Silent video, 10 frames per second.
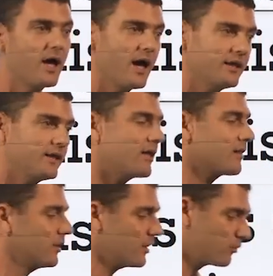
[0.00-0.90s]
and
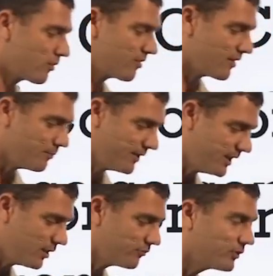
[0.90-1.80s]
that was the
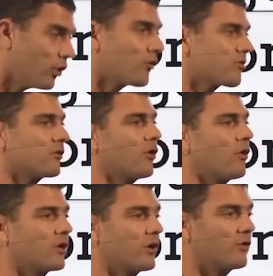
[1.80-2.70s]
beginning of the Oslo
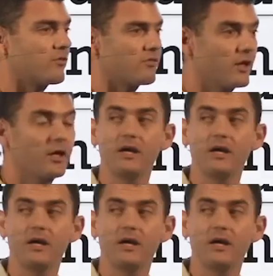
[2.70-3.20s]
Accords.